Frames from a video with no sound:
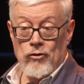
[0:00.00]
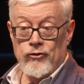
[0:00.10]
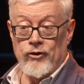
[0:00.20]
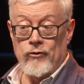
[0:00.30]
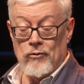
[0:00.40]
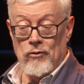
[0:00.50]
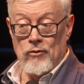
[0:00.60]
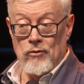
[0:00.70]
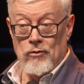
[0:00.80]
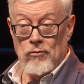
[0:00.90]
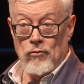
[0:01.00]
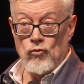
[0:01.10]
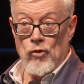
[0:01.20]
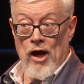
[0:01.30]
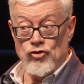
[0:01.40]
So
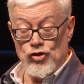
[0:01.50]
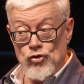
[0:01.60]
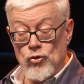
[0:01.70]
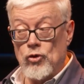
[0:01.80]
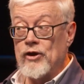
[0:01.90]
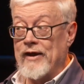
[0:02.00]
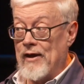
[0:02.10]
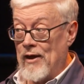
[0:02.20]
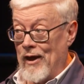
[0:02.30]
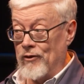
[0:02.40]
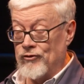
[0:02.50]
as you look ahead,